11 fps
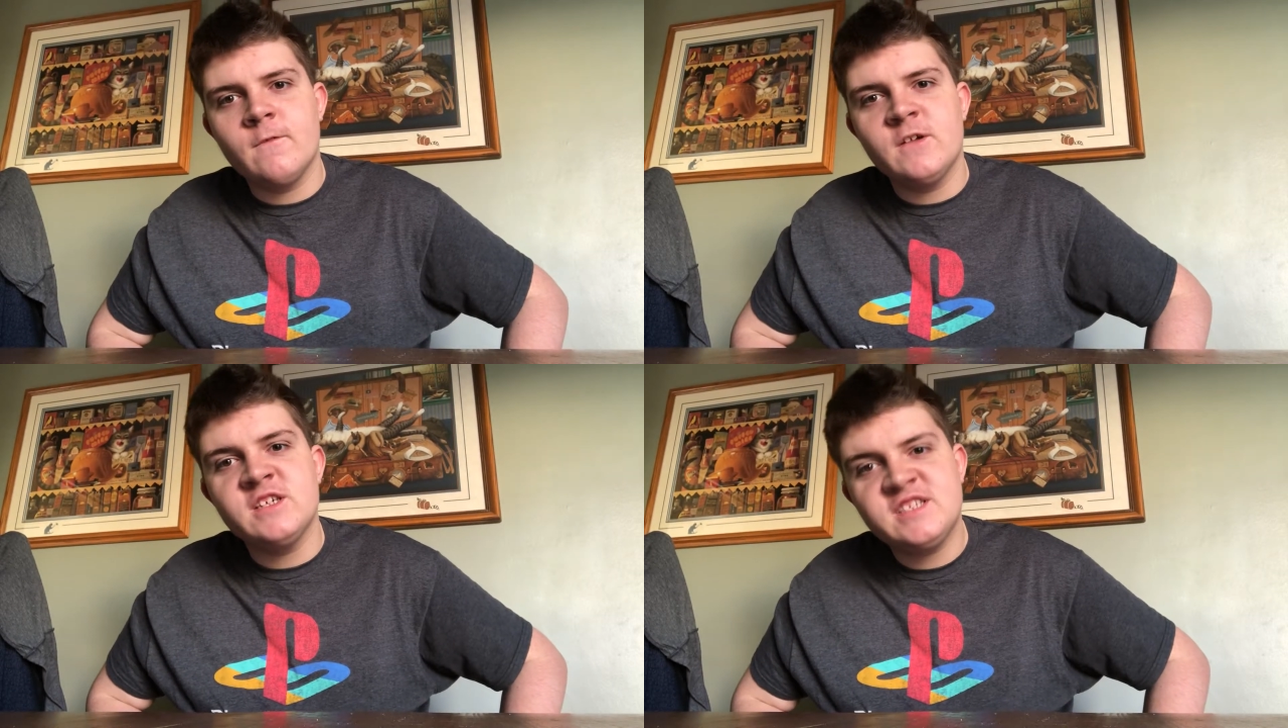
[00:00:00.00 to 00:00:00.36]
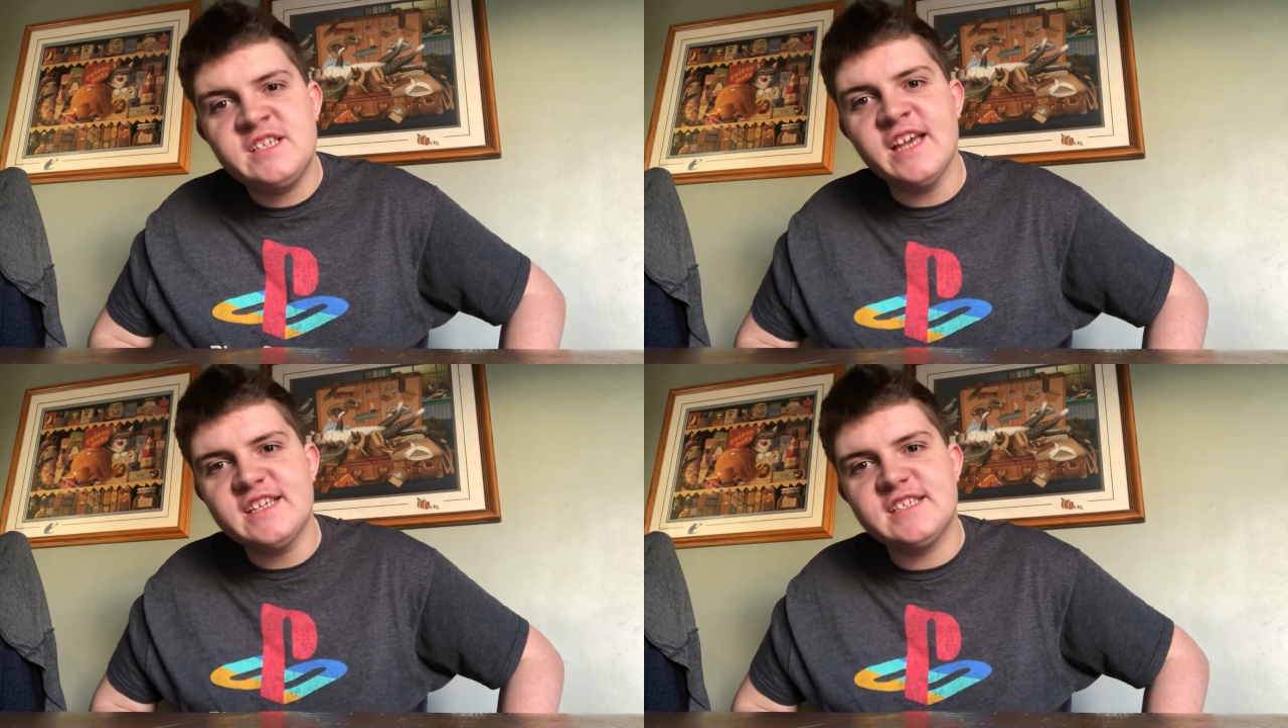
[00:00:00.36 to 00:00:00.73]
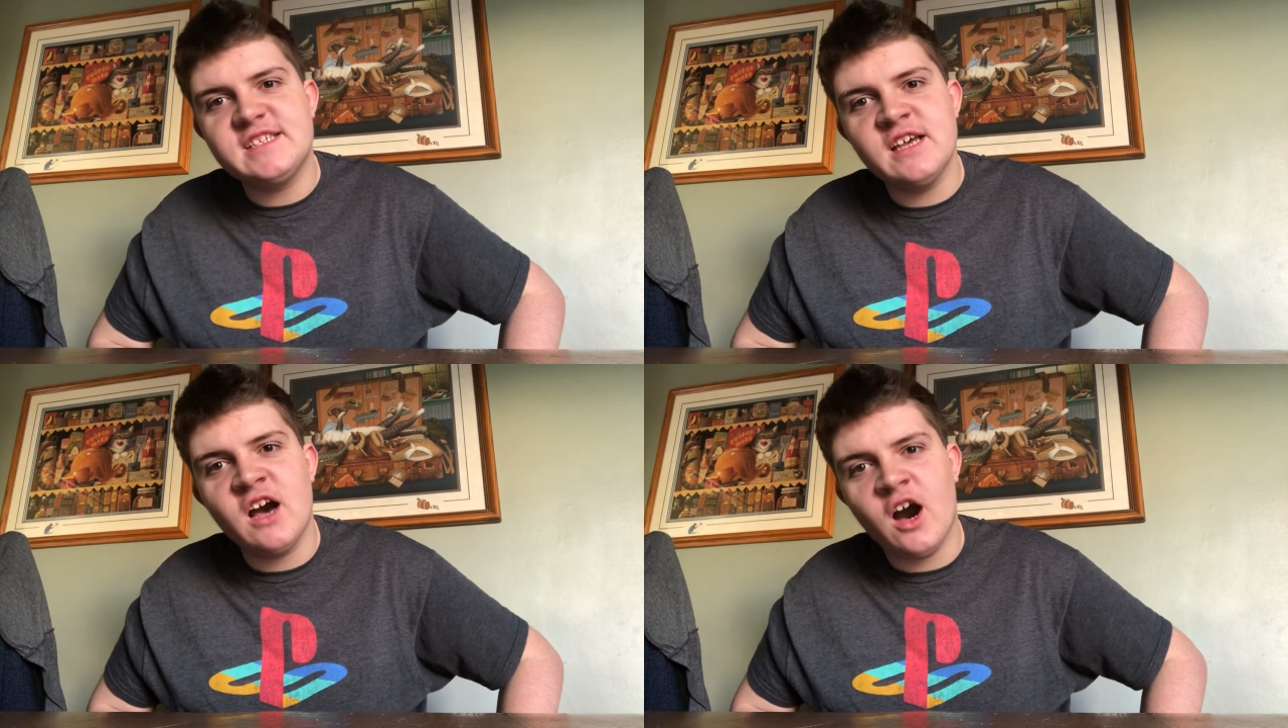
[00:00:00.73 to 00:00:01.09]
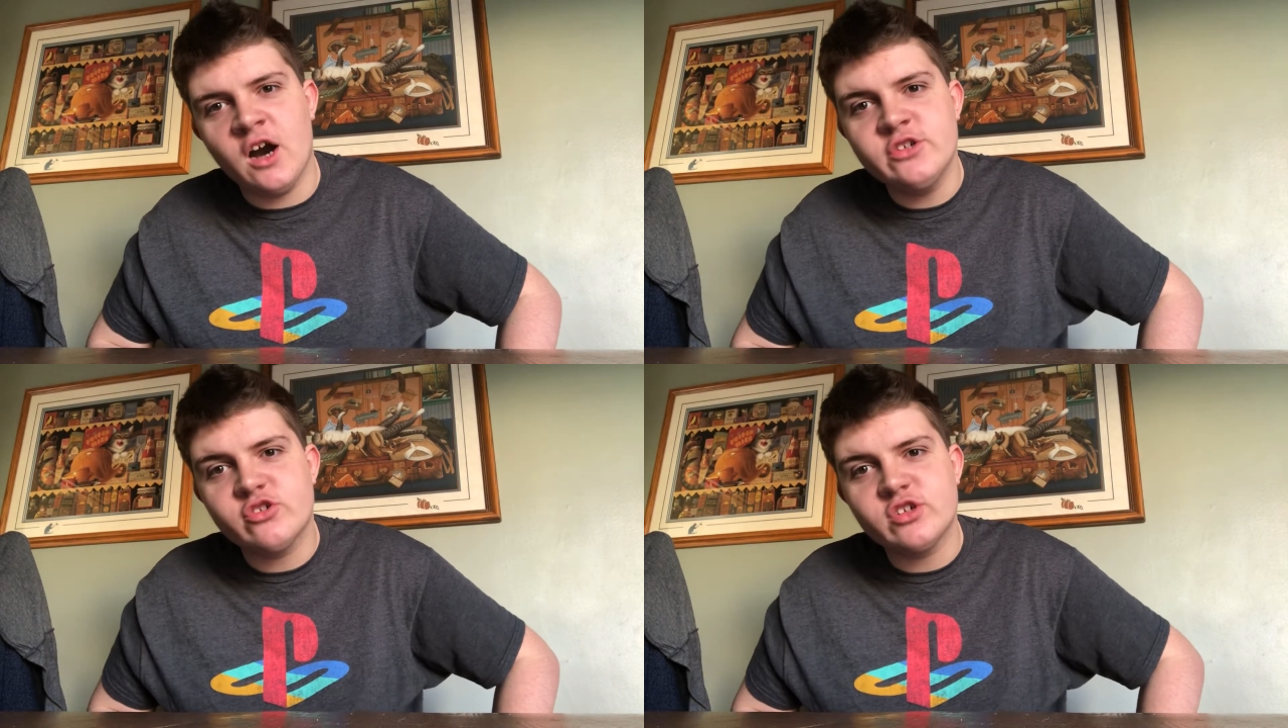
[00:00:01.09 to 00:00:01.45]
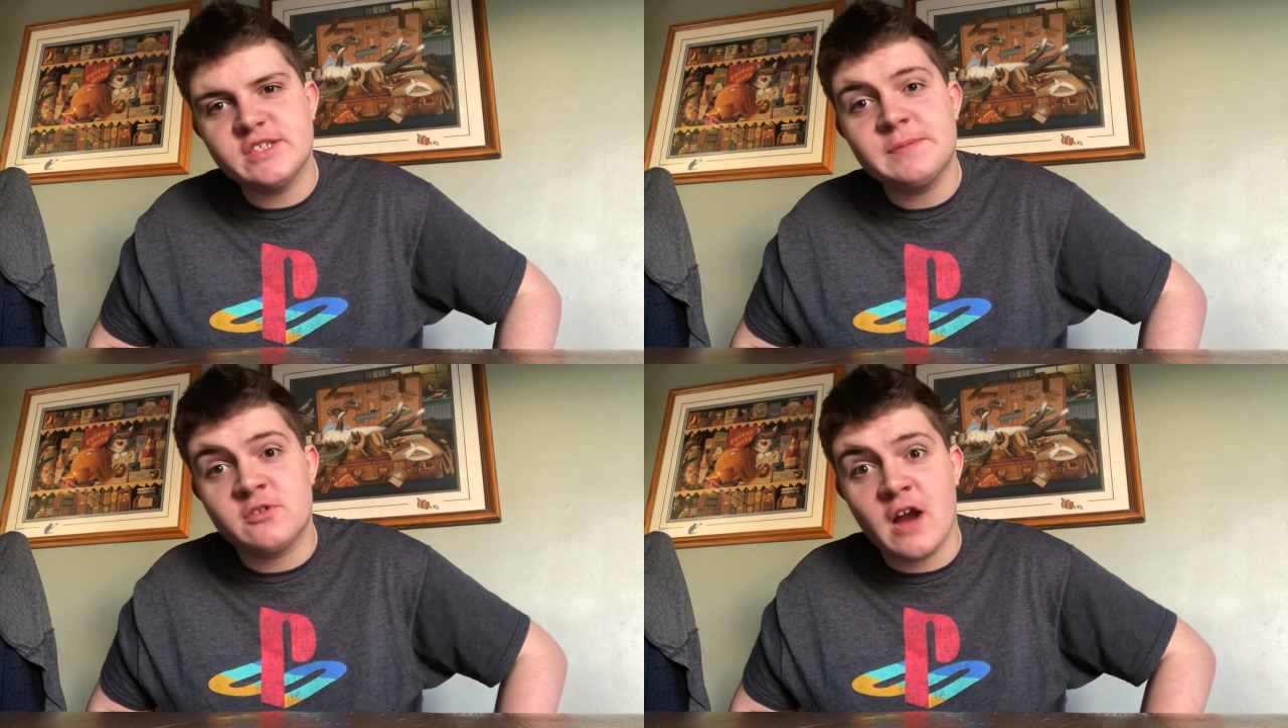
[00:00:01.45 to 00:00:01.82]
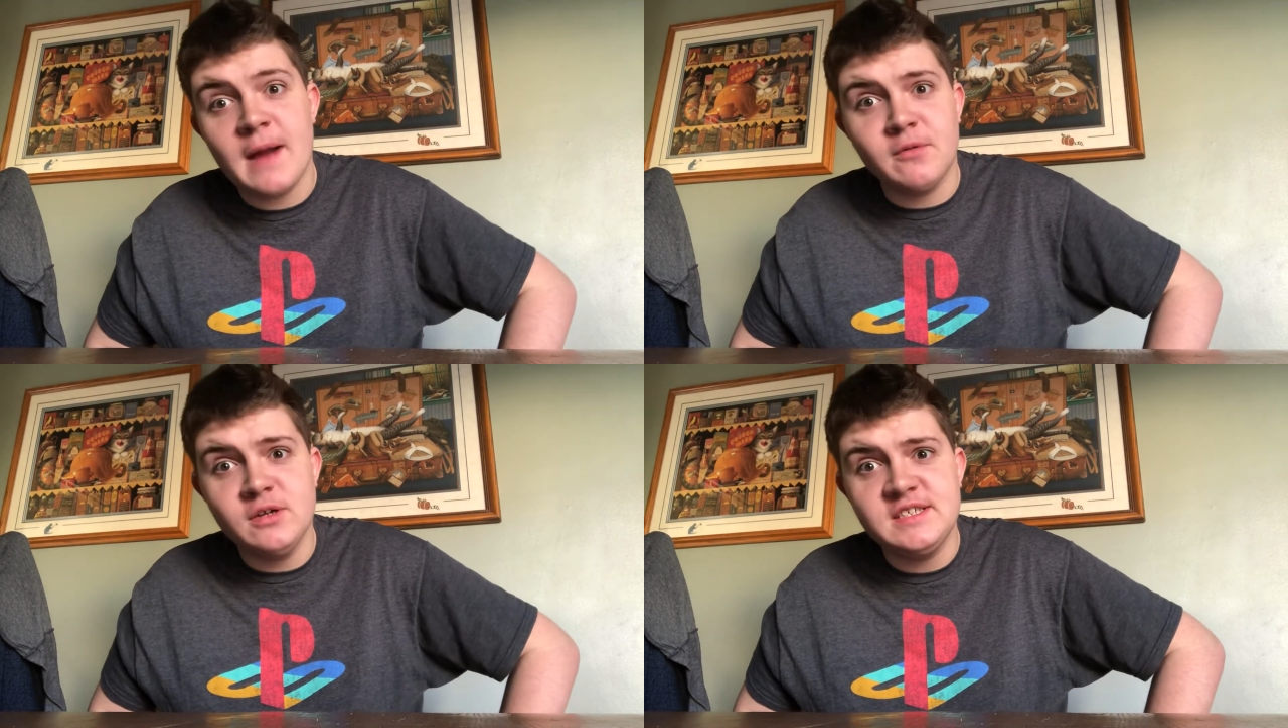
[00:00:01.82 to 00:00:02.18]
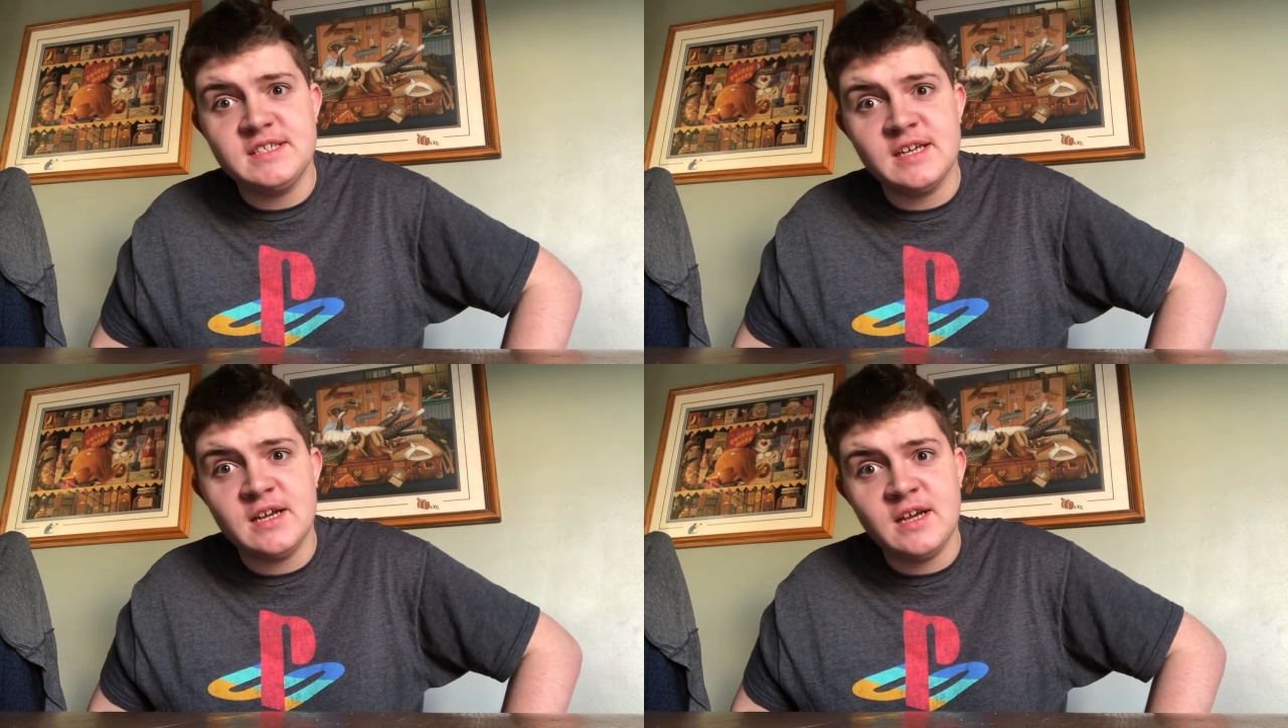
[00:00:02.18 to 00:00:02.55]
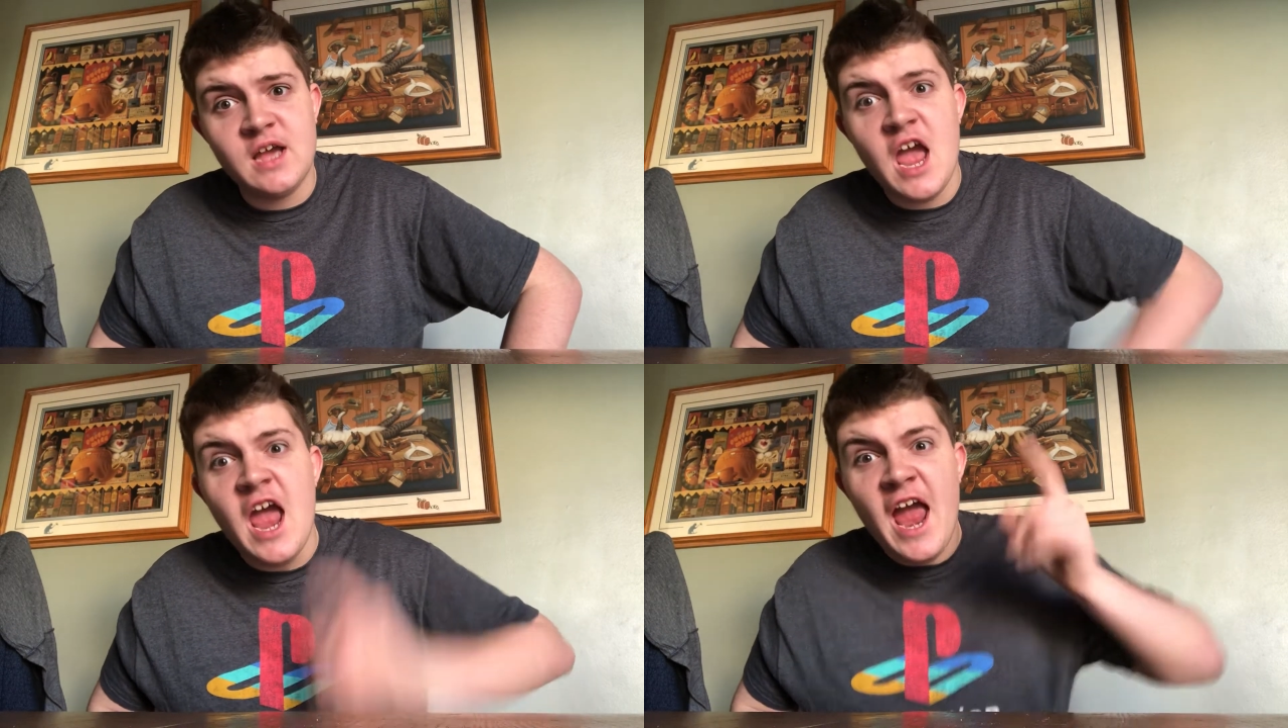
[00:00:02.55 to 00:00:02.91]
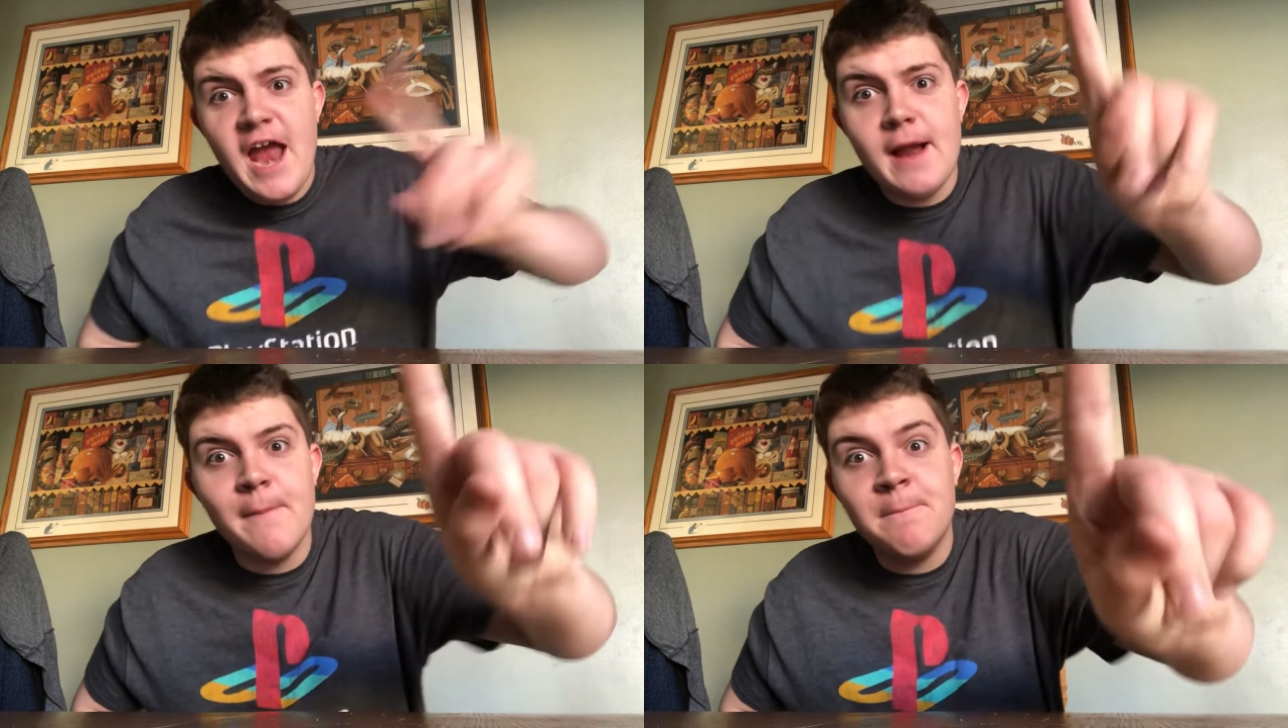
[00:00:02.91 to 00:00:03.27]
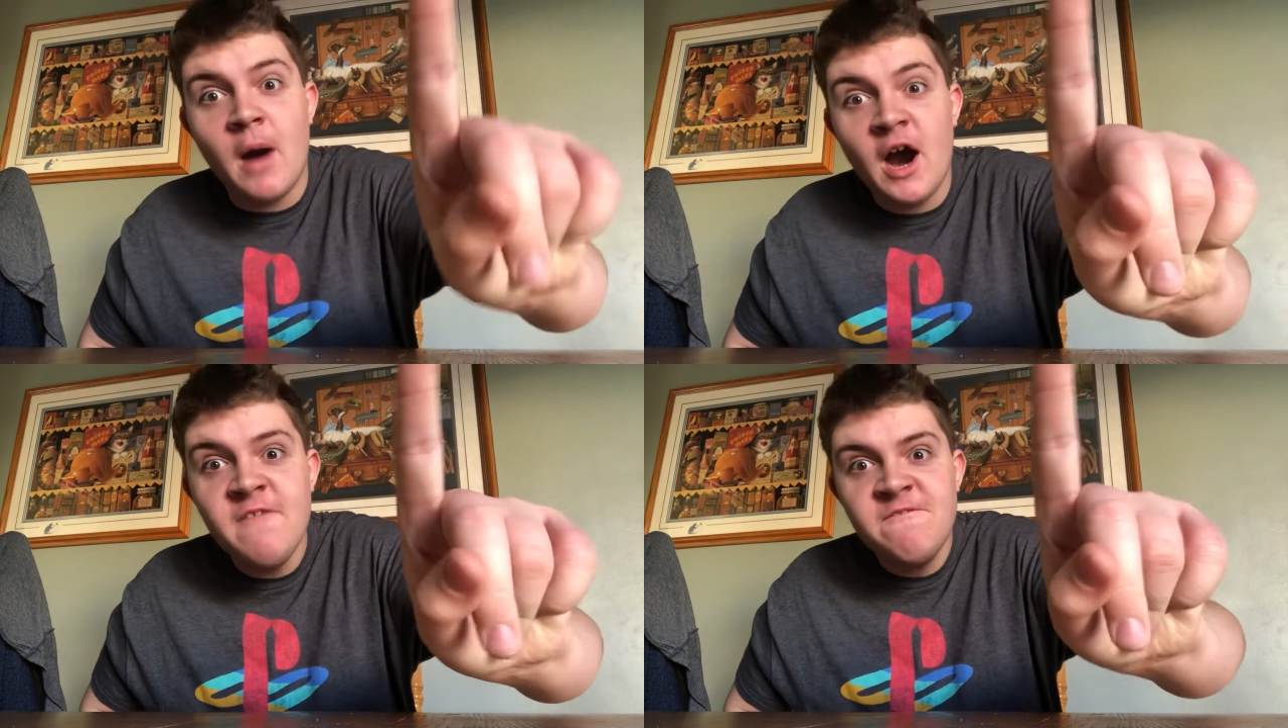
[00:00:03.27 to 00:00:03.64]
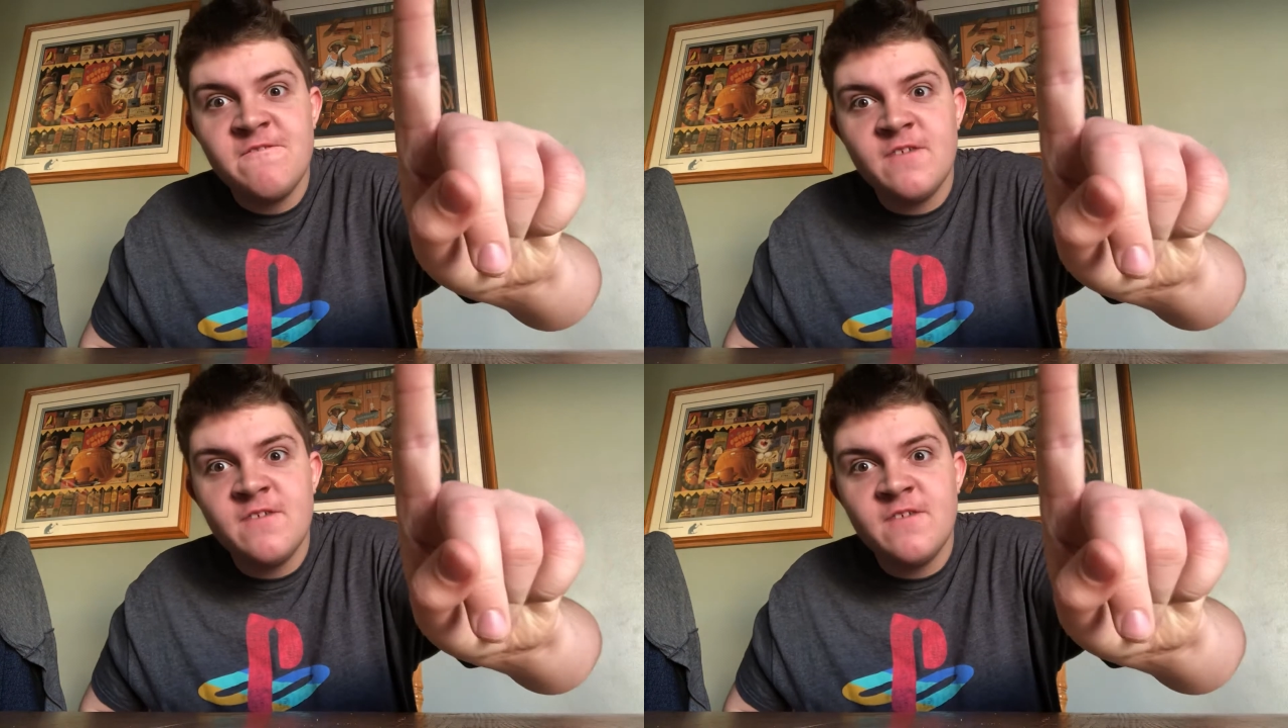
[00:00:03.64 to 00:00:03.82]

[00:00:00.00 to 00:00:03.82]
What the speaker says: 600 subscribers in a month?